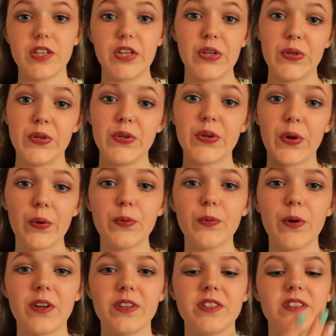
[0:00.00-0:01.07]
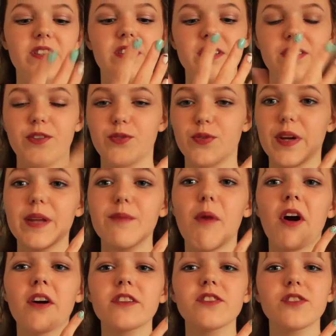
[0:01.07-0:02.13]
You don't want the green
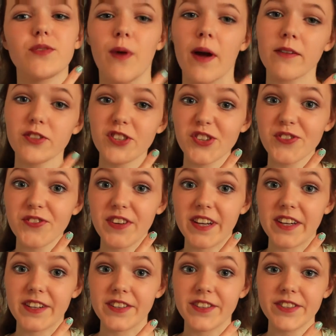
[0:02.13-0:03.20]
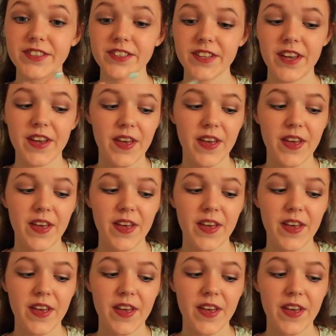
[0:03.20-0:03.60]
marks around your fingers